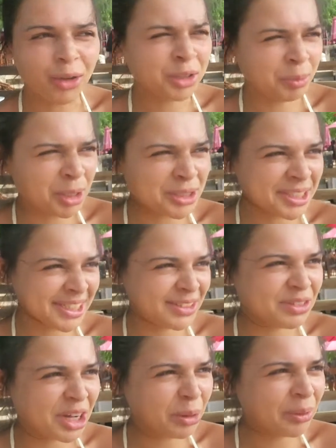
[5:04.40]
on a positive
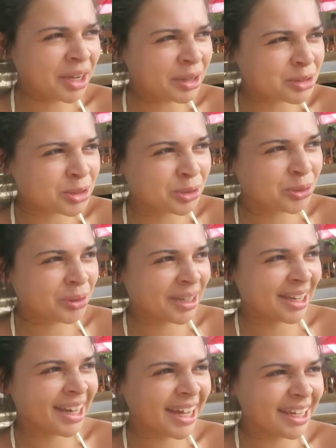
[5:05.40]
note, we're going
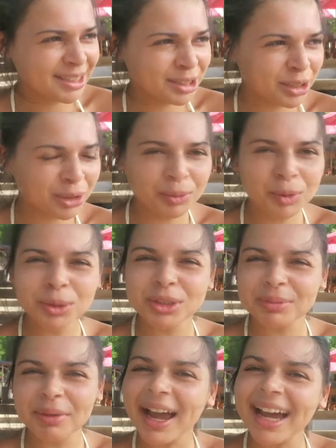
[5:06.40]
snorkeling, so the
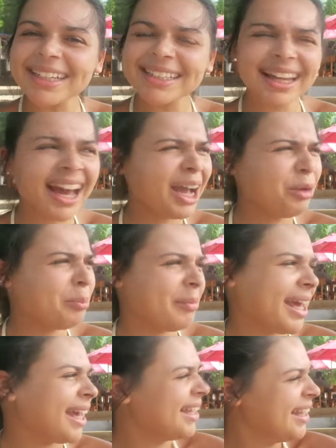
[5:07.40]
water might actually help
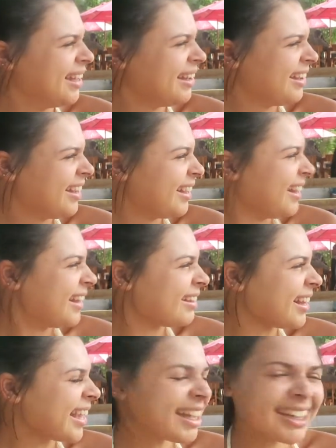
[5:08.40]
me.
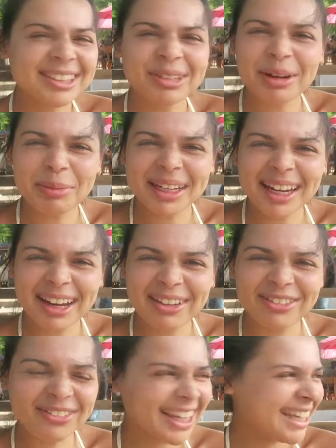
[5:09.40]
Look, so I'll be like
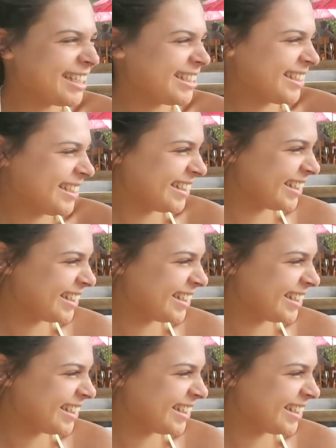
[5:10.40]
a fish.